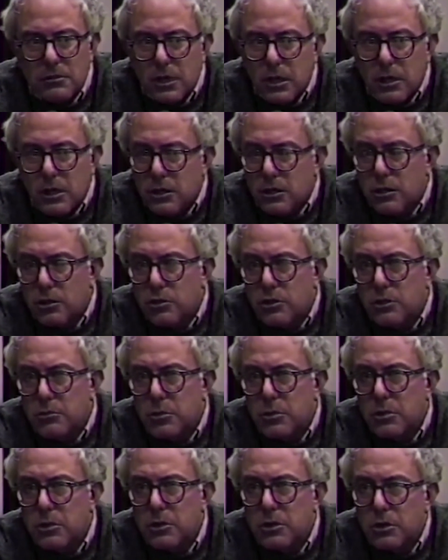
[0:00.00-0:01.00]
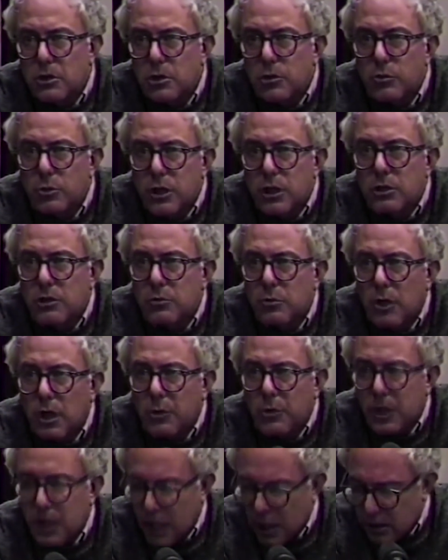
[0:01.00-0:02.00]
inexcusable, and there's no reason
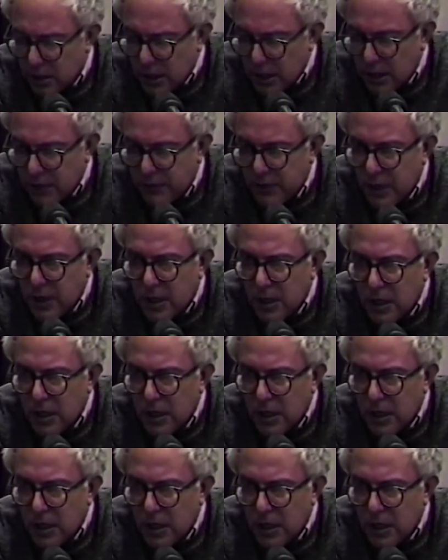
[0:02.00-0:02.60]
why we can't have